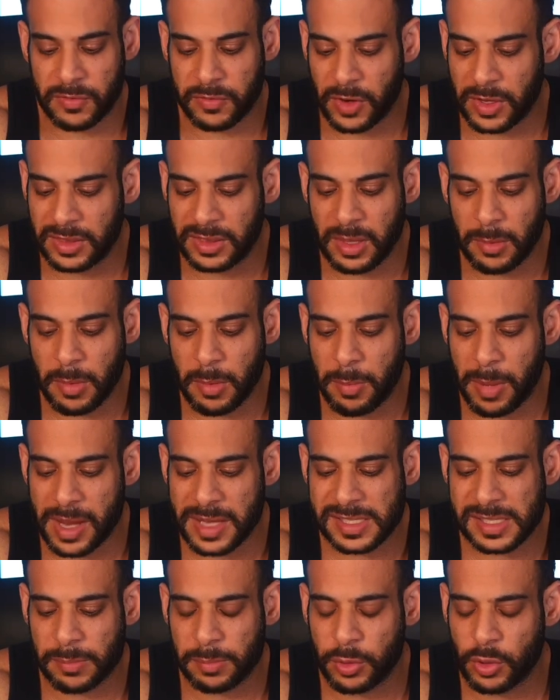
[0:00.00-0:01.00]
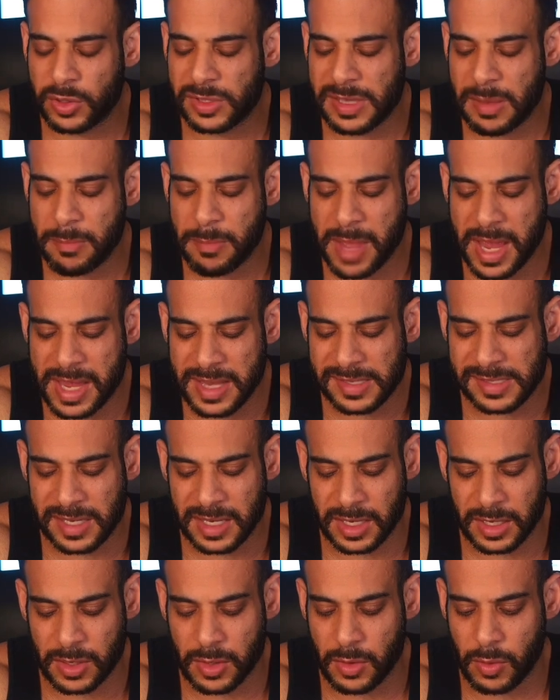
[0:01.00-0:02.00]
Front double bicep looks
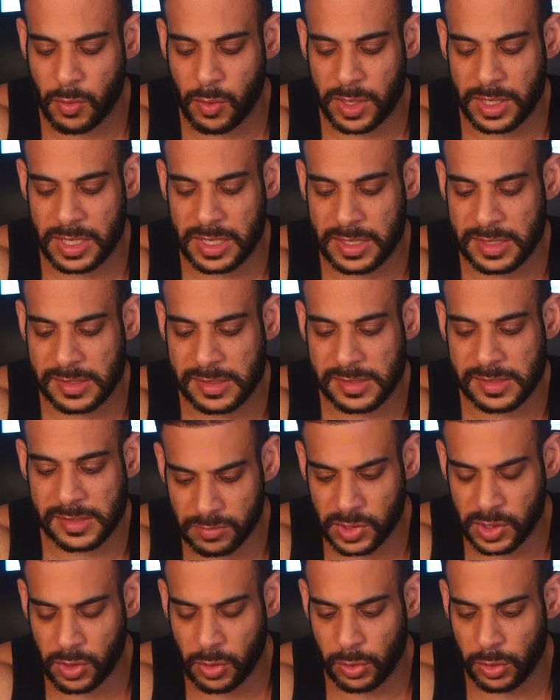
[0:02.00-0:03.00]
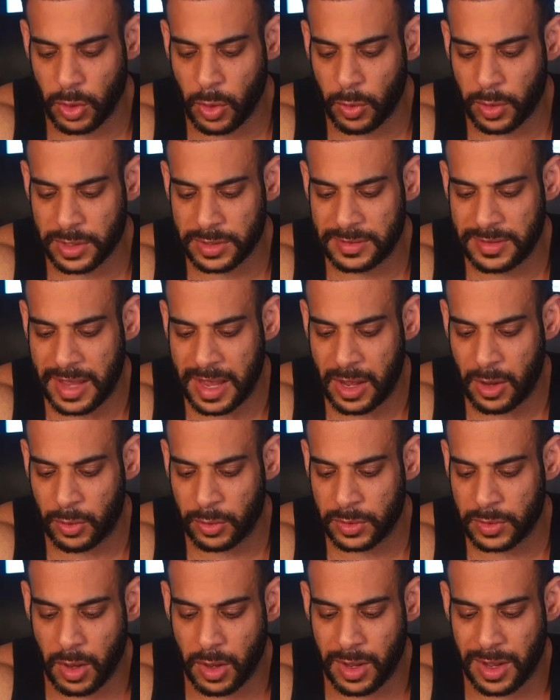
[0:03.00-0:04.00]
amazing when he's, lowered down.